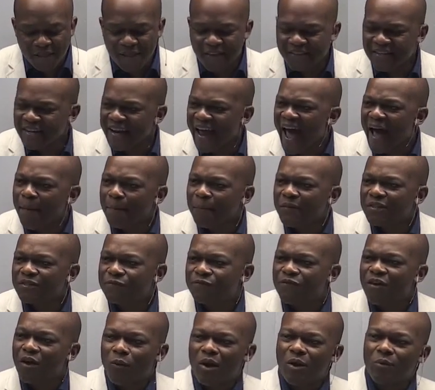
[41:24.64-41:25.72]
There's an
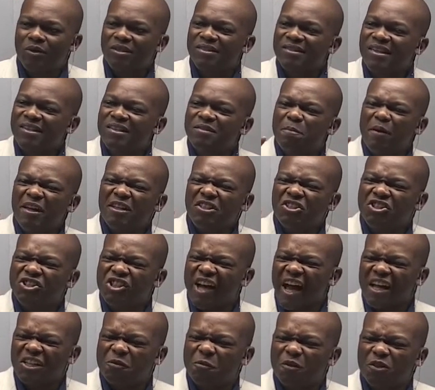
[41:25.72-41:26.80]
atmosphere where we suspend
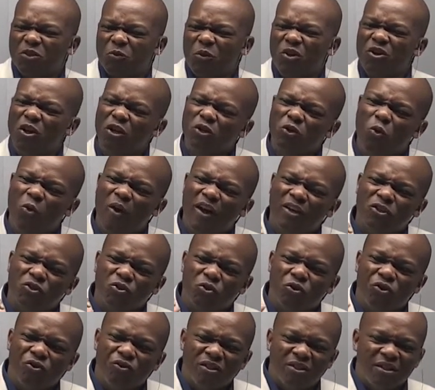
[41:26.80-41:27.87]
judgment, we're not quick
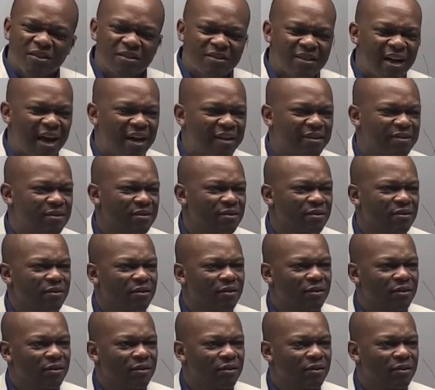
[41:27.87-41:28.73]
to criticize.